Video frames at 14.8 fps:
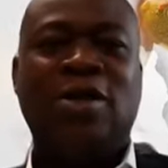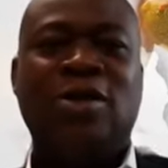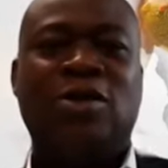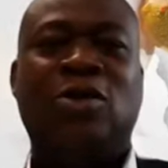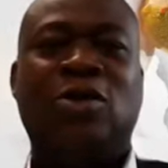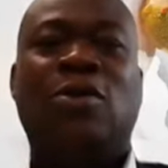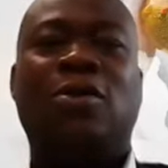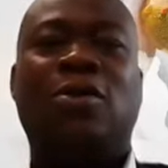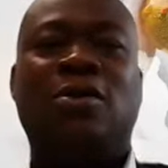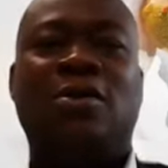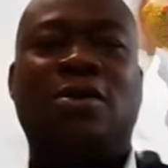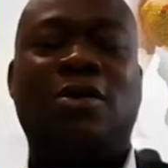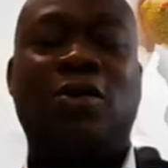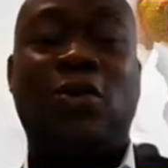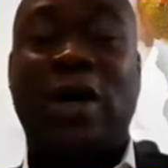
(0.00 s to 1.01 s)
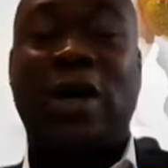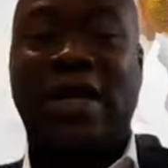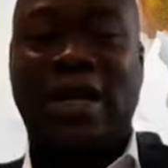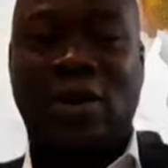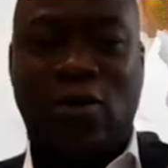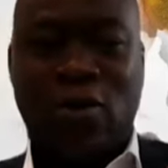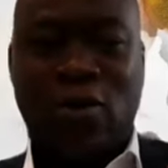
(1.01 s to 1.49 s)
So we are
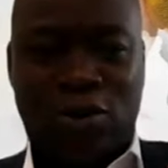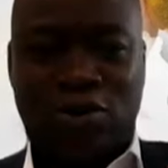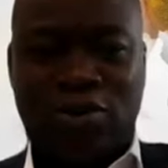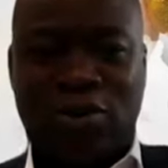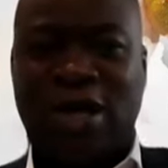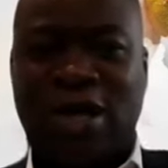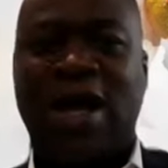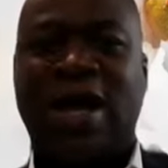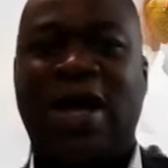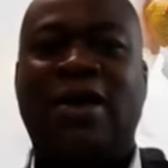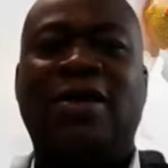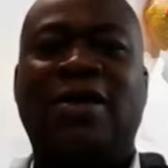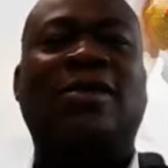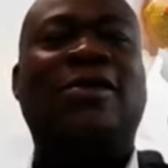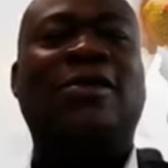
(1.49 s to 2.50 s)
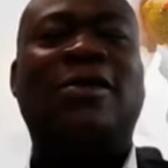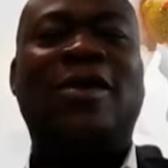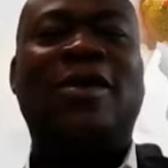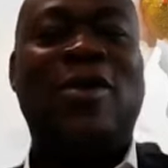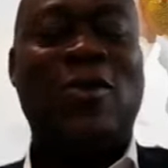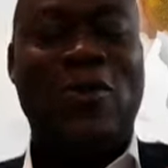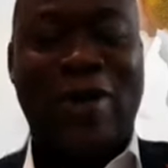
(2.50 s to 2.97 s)
the go-to guy.
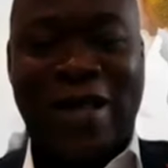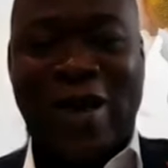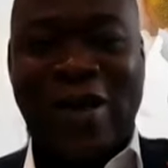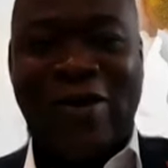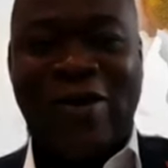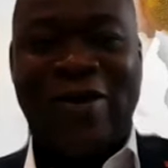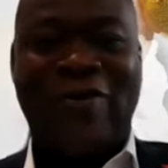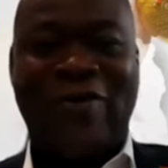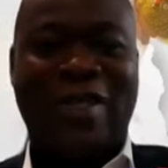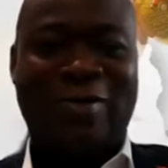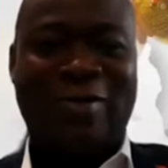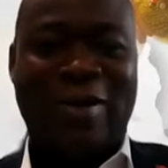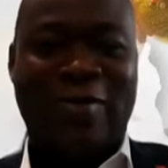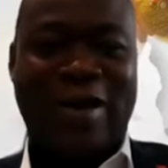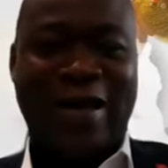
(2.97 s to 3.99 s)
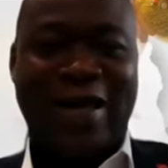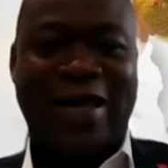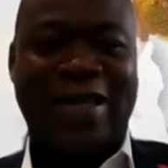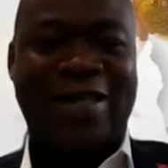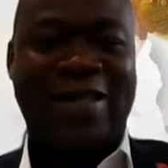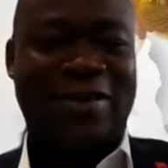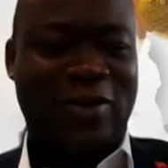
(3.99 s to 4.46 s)
We are your investment
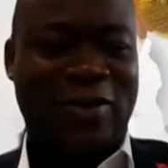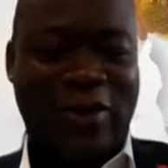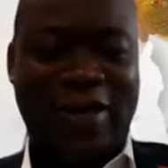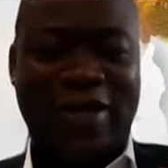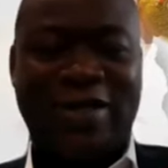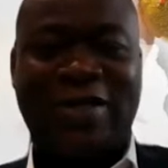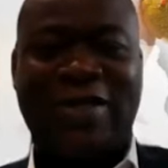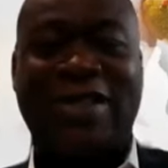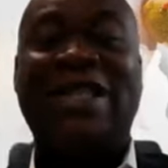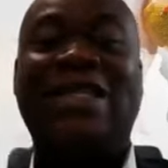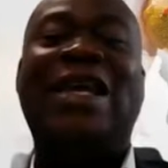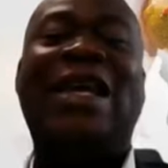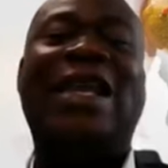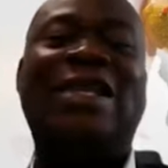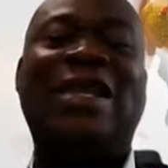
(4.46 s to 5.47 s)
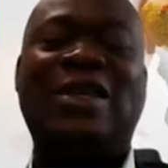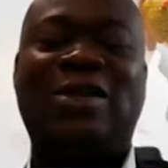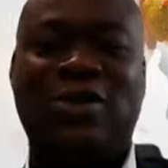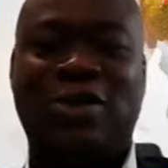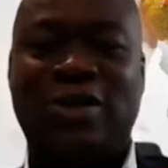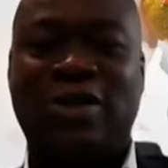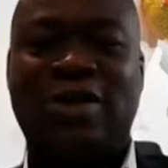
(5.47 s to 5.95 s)
banking choice, the
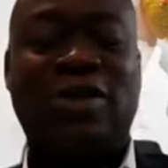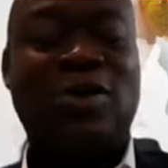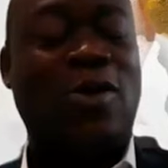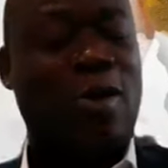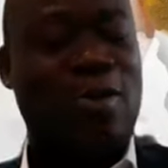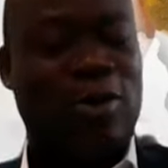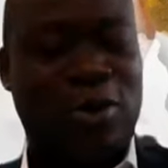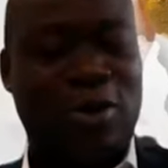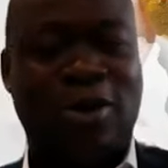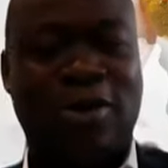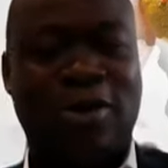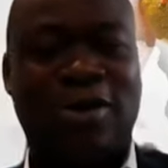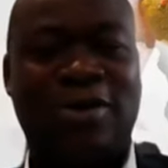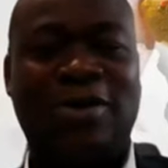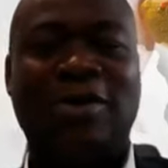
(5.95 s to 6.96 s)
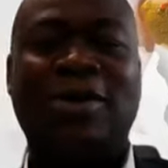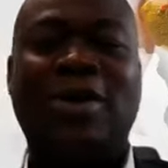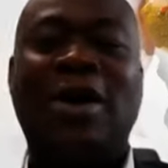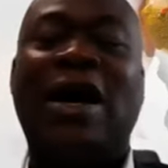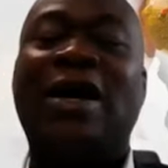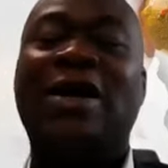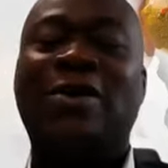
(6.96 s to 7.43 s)
intelligent choice. Come to us
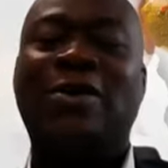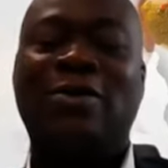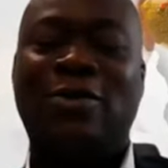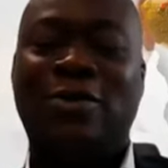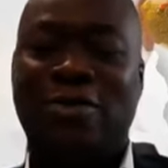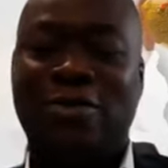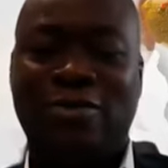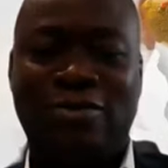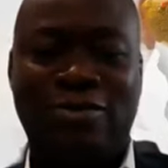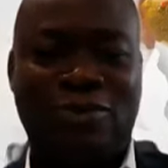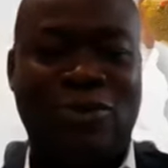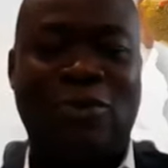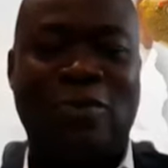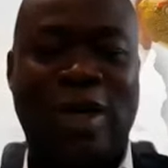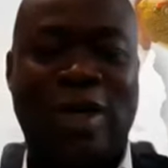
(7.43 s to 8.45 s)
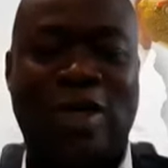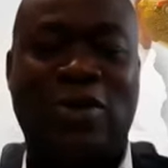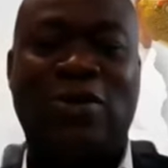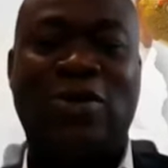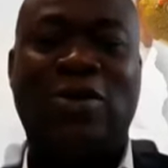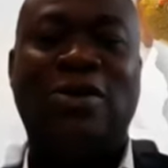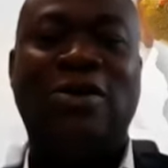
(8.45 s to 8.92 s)
and we'll make
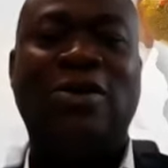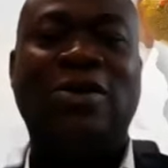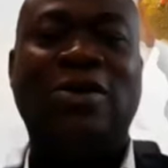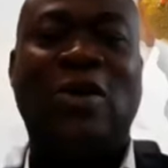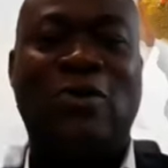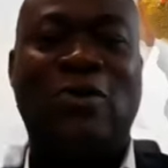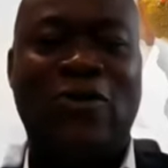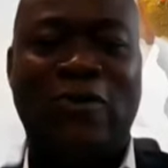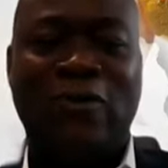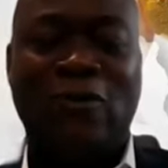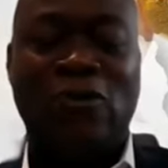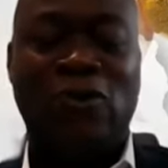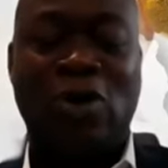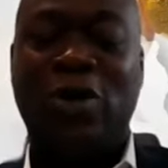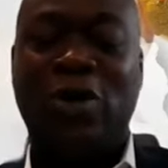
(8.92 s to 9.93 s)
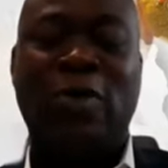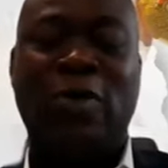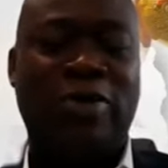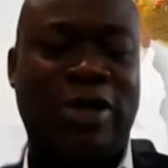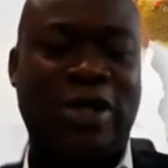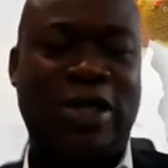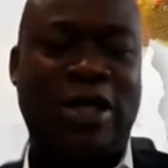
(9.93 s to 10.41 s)
sure we'll turn your
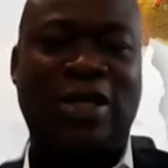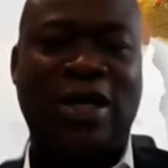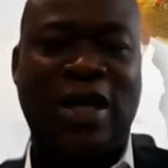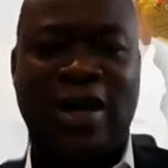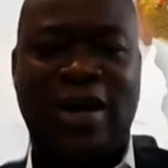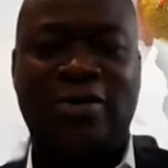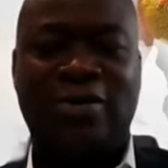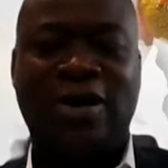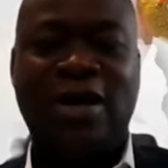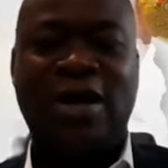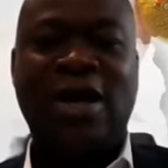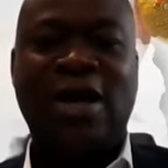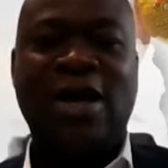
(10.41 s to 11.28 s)
business around.